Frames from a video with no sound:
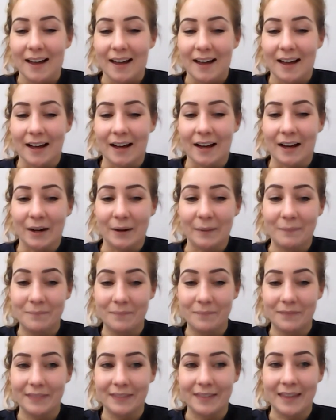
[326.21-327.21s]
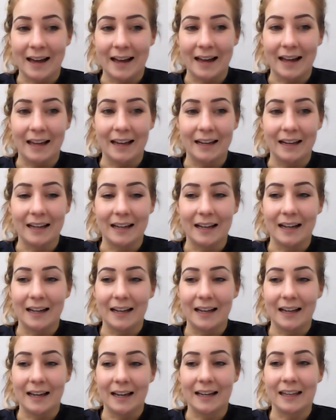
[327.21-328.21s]
um, they
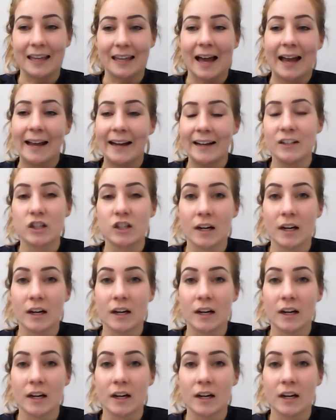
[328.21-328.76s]
engage